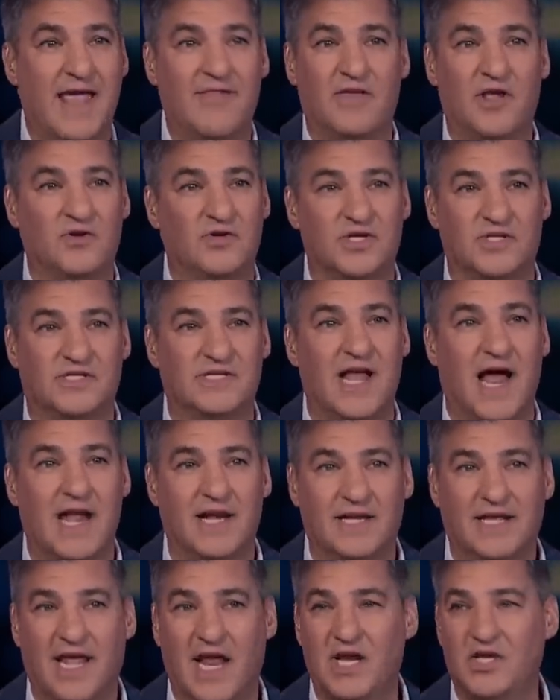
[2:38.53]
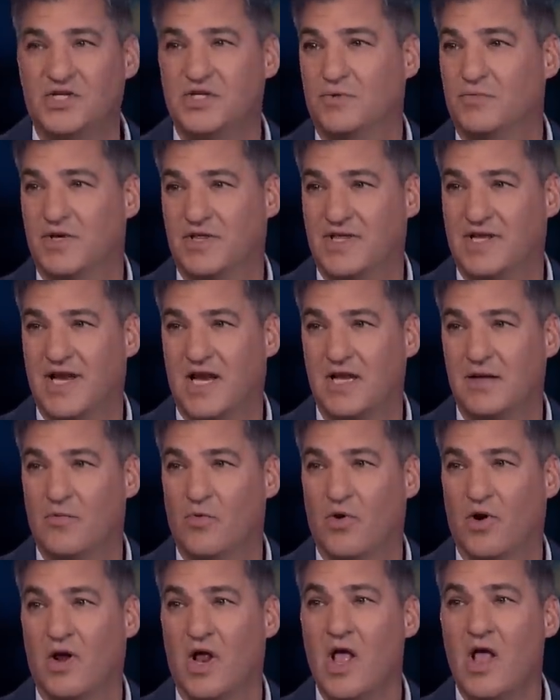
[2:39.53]
and they're just not engaging with it
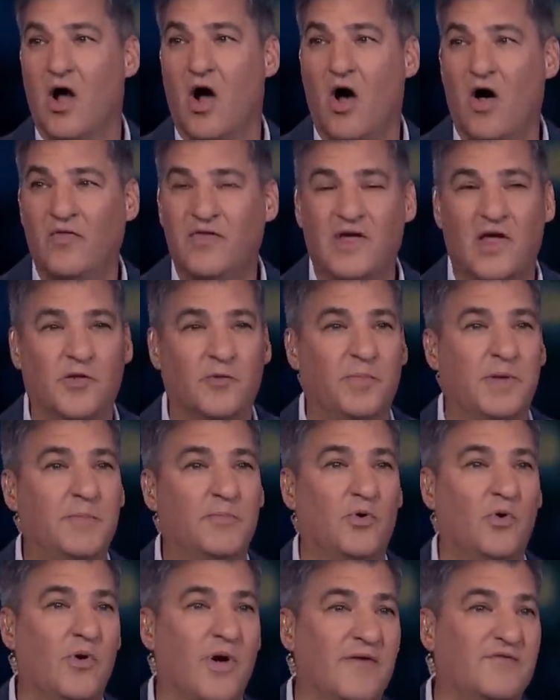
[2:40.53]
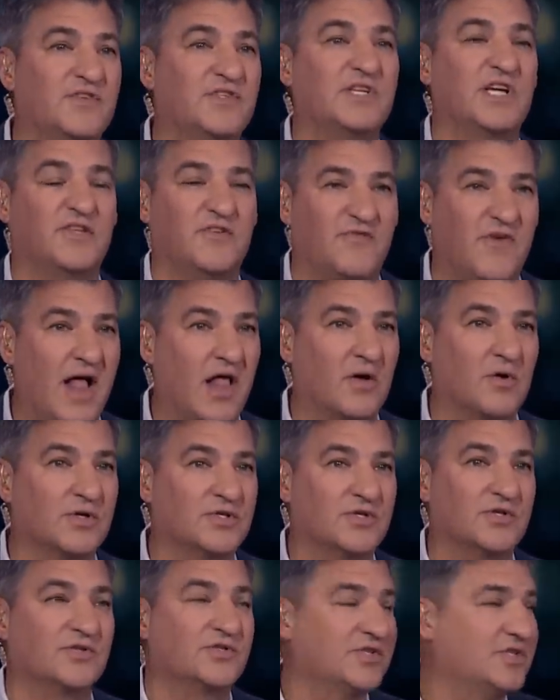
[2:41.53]
anymore, all the other people who have six
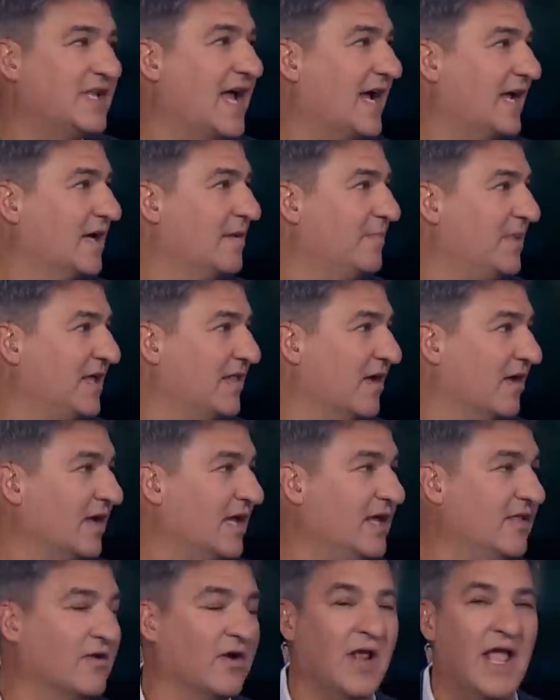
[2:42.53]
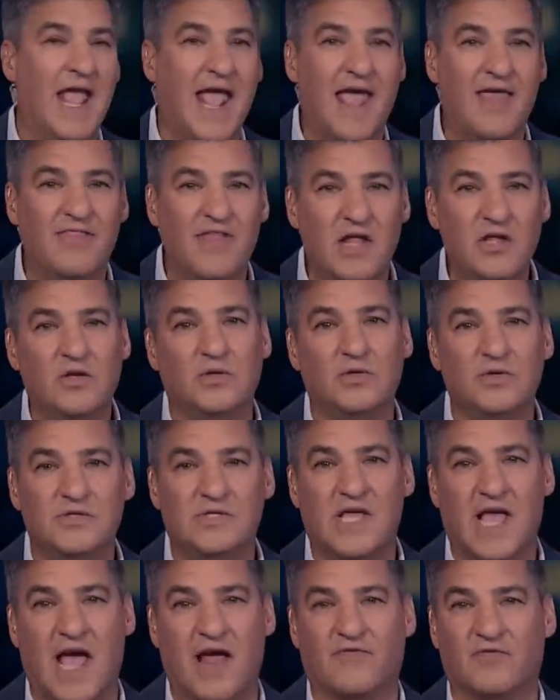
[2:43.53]
followers, they're just not going to be there either. And then you lose
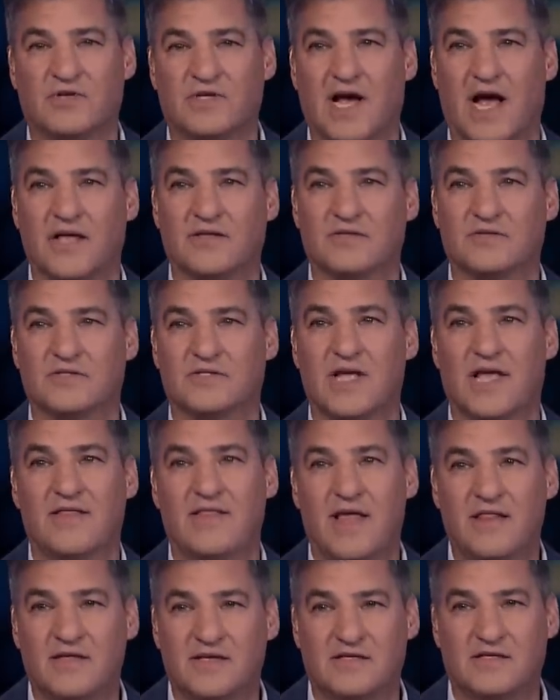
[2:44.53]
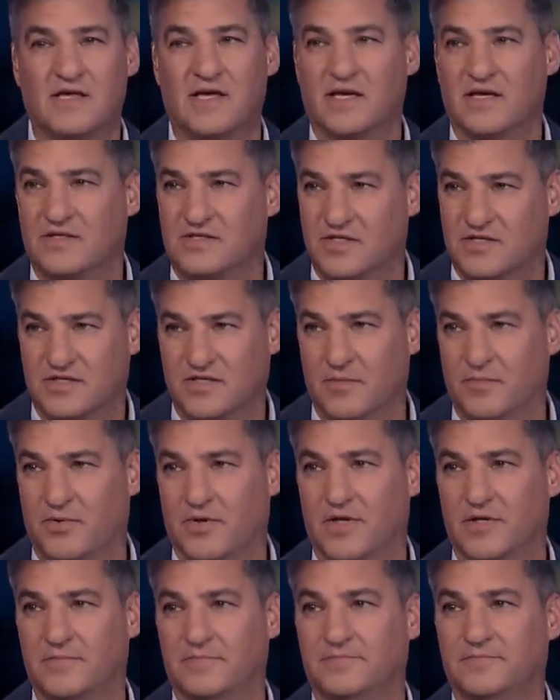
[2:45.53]
the advertisers, and then this thing is just
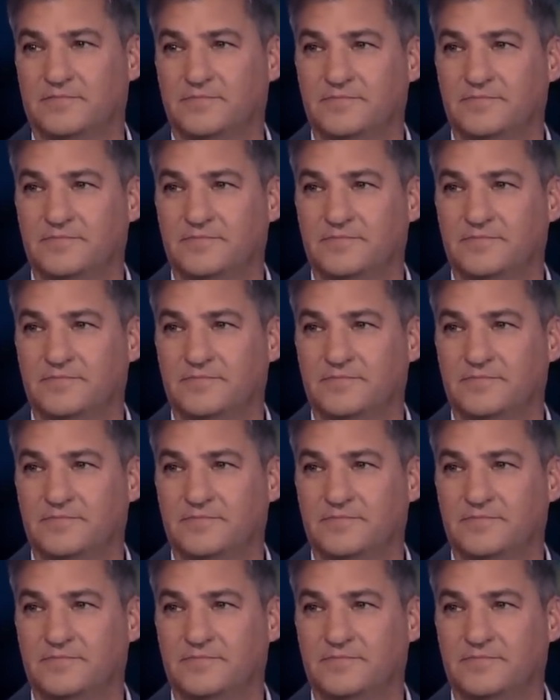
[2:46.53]
kaput.